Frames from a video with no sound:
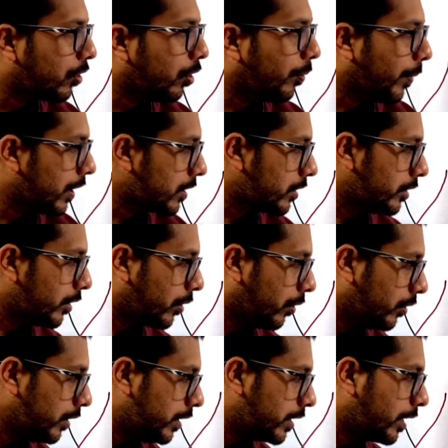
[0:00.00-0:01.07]
comma
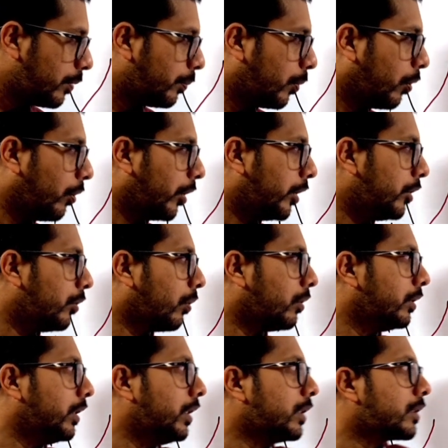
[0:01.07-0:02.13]
0 is a point
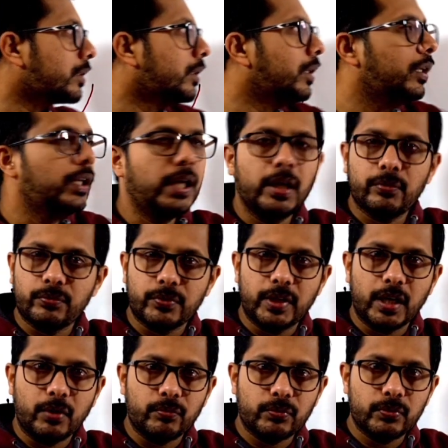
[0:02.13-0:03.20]
on this f
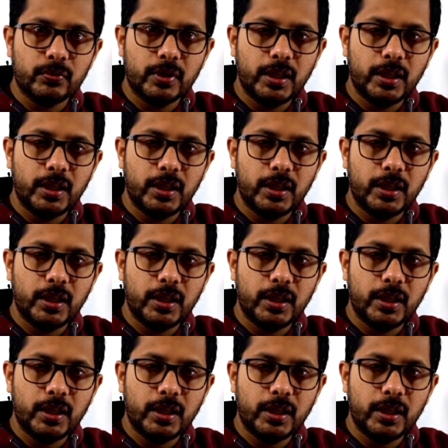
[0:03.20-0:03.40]
graph.